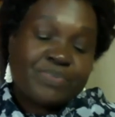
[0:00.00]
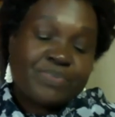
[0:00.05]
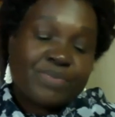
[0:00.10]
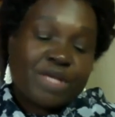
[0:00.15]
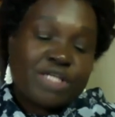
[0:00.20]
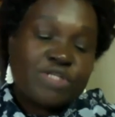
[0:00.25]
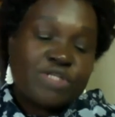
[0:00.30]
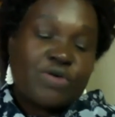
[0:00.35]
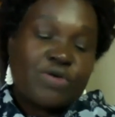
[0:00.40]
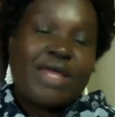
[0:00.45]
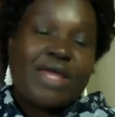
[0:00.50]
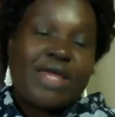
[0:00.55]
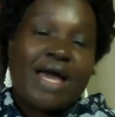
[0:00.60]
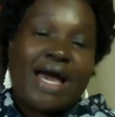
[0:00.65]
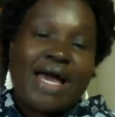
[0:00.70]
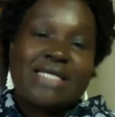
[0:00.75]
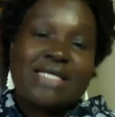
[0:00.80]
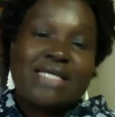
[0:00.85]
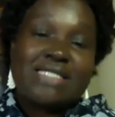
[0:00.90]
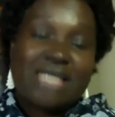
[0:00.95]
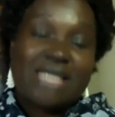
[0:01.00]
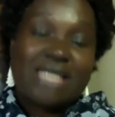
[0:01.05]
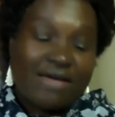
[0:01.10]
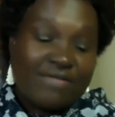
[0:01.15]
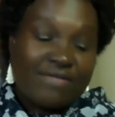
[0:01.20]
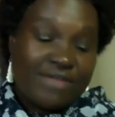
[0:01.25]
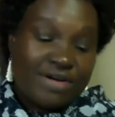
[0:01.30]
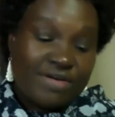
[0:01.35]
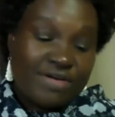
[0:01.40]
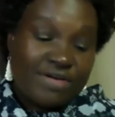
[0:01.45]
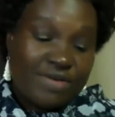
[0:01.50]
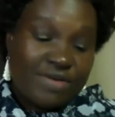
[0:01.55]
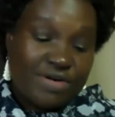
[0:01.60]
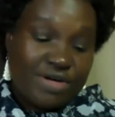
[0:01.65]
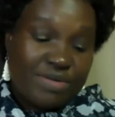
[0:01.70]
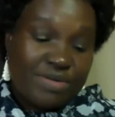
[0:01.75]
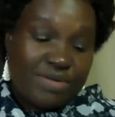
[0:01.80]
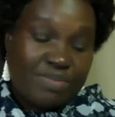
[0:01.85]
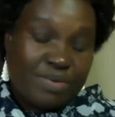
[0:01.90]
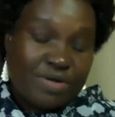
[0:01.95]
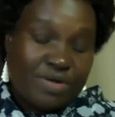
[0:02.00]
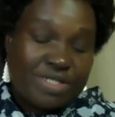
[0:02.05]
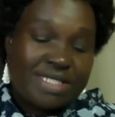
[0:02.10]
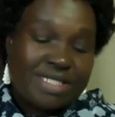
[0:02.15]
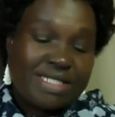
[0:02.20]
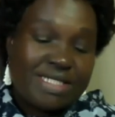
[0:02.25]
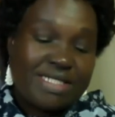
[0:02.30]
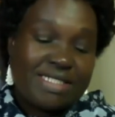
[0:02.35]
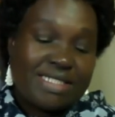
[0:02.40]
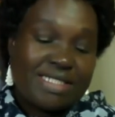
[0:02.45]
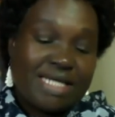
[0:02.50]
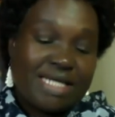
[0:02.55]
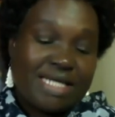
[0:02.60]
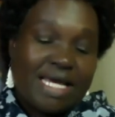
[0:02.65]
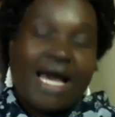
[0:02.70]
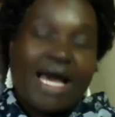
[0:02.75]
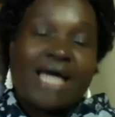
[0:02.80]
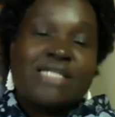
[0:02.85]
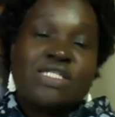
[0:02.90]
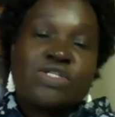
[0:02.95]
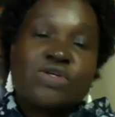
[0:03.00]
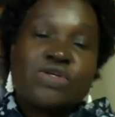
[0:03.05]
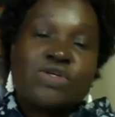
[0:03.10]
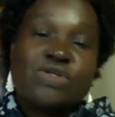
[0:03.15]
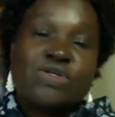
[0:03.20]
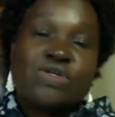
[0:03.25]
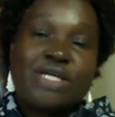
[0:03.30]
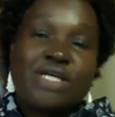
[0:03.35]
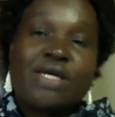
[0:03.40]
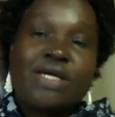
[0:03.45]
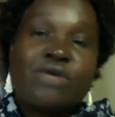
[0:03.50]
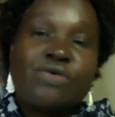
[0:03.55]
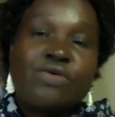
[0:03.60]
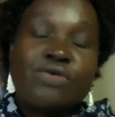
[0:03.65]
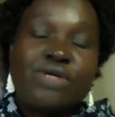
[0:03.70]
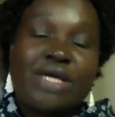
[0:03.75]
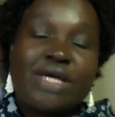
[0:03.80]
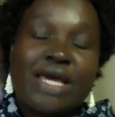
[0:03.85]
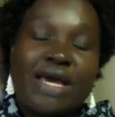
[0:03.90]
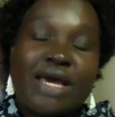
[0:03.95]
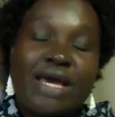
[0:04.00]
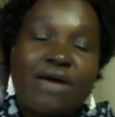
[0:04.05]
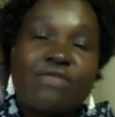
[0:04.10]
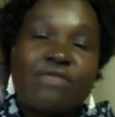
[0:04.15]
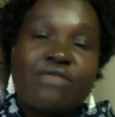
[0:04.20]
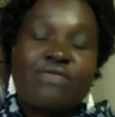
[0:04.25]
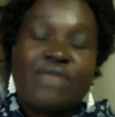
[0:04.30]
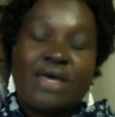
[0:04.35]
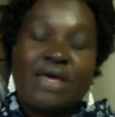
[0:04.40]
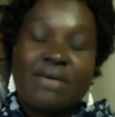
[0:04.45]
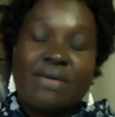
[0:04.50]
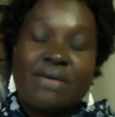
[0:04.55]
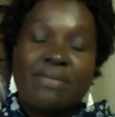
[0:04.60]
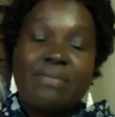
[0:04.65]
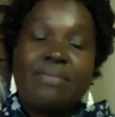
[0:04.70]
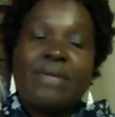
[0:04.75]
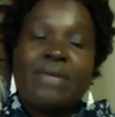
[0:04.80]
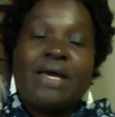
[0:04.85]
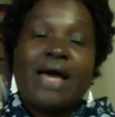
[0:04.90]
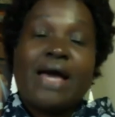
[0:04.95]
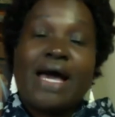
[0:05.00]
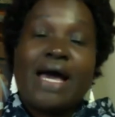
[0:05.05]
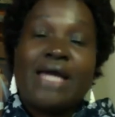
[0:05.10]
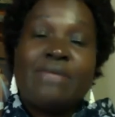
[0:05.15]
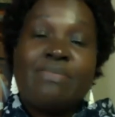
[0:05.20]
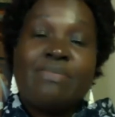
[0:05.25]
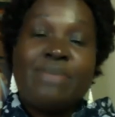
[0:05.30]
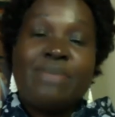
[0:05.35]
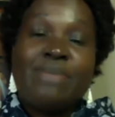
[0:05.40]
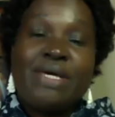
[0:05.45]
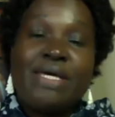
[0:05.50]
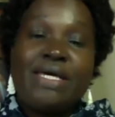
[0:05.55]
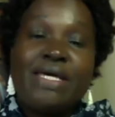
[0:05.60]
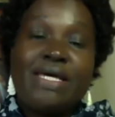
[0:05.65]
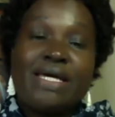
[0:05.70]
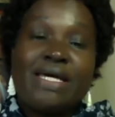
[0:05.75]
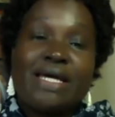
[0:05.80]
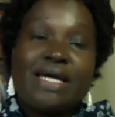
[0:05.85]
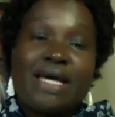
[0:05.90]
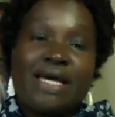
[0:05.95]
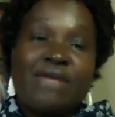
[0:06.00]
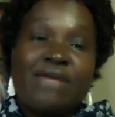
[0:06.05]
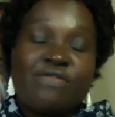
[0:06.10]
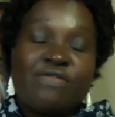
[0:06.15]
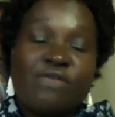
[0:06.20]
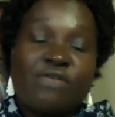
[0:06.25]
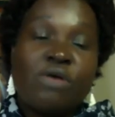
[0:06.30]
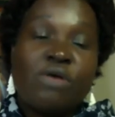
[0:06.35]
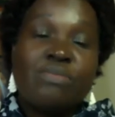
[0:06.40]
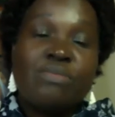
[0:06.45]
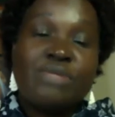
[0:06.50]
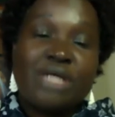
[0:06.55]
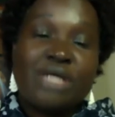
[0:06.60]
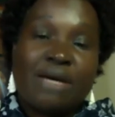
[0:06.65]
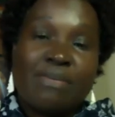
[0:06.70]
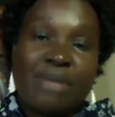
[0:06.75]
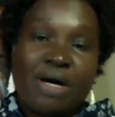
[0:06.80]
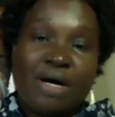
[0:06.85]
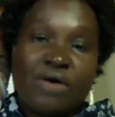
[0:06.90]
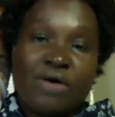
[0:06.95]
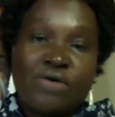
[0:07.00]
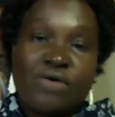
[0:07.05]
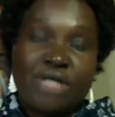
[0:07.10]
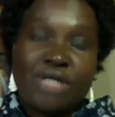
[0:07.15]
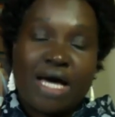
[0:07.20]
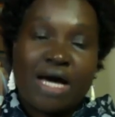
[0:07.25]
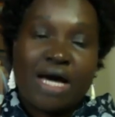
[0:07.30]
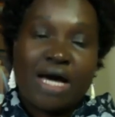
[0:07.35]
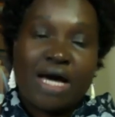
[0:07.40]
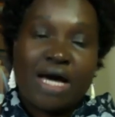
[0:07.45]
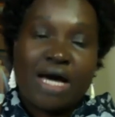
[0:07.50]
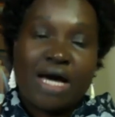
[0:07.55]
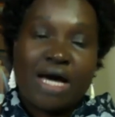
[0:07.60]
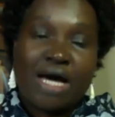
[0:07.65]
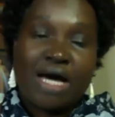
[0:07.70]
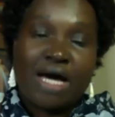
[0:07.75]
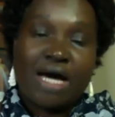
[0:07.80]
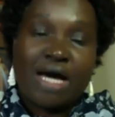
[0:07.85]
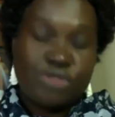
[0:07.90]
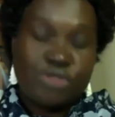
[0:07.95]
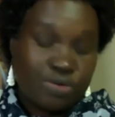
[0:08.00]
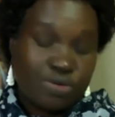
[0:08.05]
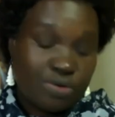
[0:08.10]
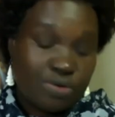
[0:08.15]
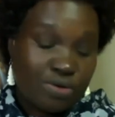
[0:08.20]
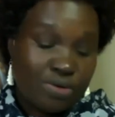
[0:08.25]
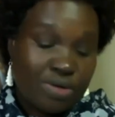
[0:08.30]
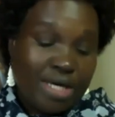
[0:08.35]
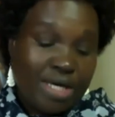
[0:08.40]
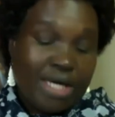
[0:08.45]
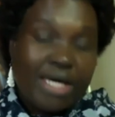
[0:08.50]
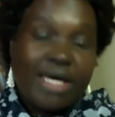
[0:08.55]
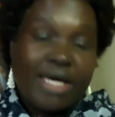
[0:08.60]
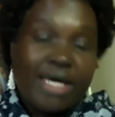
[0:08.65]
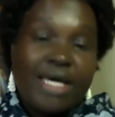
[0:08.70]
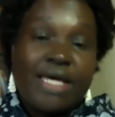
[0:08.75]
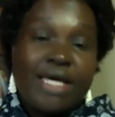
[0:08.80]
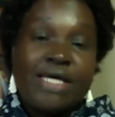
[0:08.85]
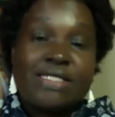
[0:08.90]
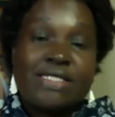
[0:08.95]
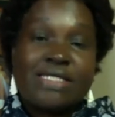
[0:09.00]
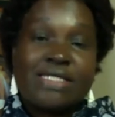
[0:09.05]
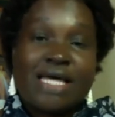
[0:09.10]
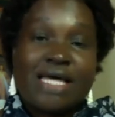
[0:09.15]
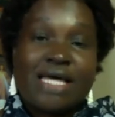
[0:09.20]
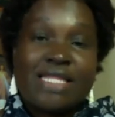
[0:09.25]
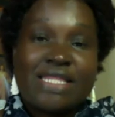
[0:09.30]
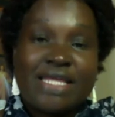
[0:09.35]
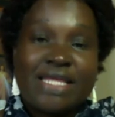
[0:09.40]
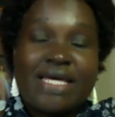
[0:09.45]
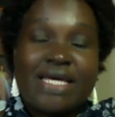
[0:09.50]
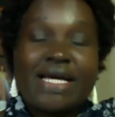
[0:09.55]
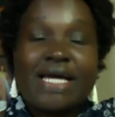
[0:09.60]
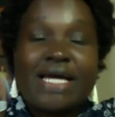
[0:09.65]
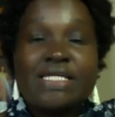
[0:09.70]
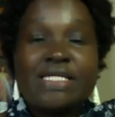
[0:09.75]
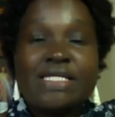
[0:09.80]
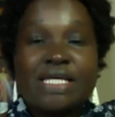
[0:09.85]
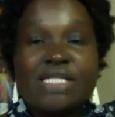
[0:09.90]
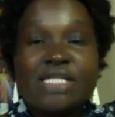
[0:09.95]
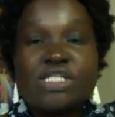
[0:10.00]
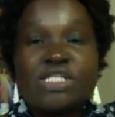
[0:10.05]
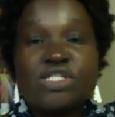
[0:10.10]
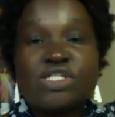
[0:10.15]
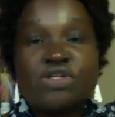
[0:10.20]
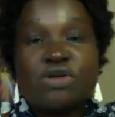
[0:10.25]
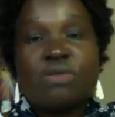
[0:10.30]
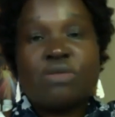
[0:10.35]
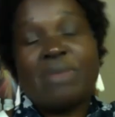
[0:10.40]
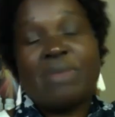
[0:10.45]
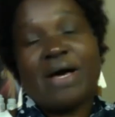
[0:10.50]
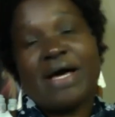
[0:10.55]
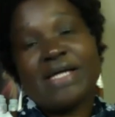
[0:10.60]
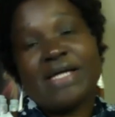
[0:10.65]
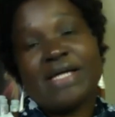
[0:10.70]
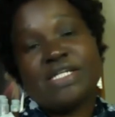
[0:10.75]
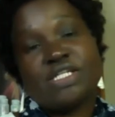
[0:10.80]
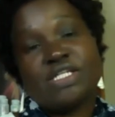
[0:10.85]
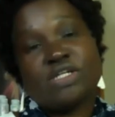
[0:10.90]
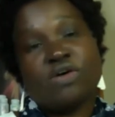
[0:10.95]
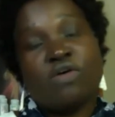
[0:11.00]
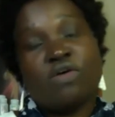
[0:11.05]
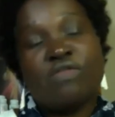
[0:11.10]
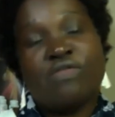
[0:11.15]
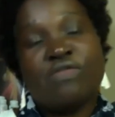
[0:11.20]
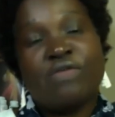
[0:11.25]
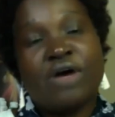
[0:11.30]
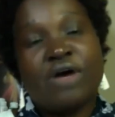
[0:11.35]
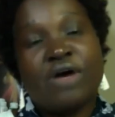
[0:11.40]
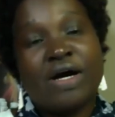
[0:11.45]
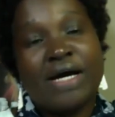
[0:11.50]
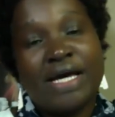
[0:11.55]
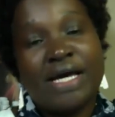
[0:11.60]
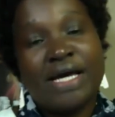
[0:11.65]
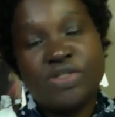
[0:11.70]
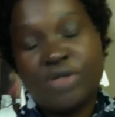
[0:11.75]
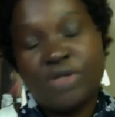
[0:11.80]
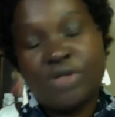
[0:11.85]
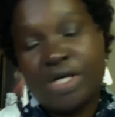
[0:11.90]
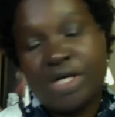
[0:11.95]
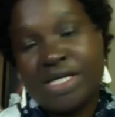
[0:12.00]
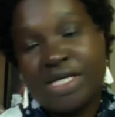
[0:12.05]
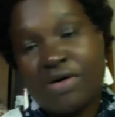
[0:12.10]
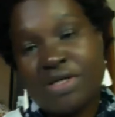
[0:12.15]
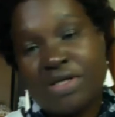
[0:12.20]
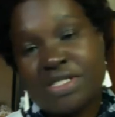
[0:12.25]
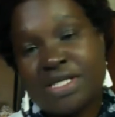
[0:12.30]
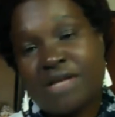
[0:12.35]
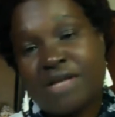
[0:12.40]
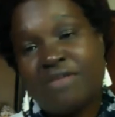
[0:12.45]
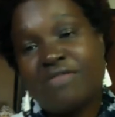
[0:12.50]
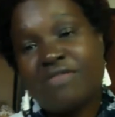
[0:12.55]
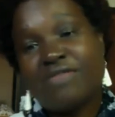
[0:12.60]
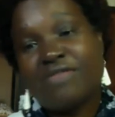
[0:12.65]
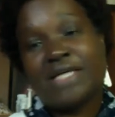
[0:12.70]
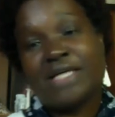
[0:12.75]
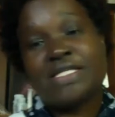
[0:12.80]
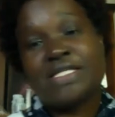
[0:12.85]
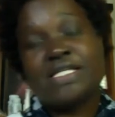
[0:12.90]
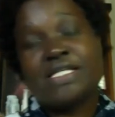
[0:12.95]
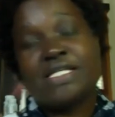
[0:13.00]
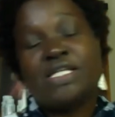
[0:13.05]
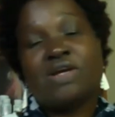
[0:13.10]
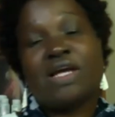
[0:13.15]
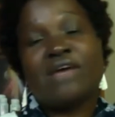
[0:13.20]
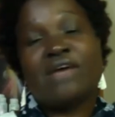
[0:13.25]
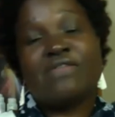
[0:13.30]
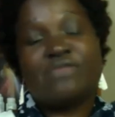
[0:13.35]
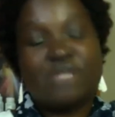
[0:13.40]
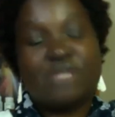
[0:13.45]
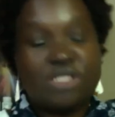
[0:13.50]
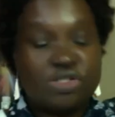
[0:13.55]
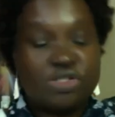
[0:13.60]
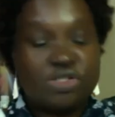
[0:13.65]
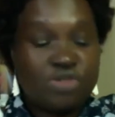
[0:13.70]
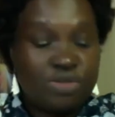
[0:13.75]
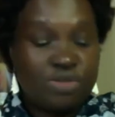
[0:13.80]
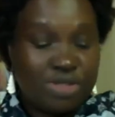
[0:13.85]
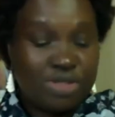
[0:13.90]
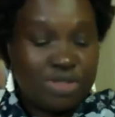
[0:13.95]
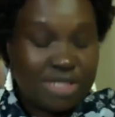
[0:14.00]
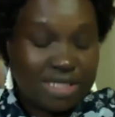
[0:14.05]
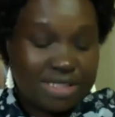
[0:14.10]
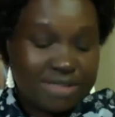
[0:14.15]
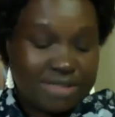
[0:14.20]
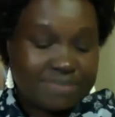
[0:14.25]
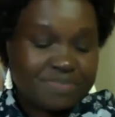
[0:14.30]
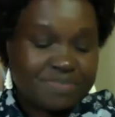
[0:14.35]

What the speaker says: So the eyes are very, very important. And so taking good care of them and being informed about how to do so is, I think, an essential part of educating ourselves as Neolife distributors.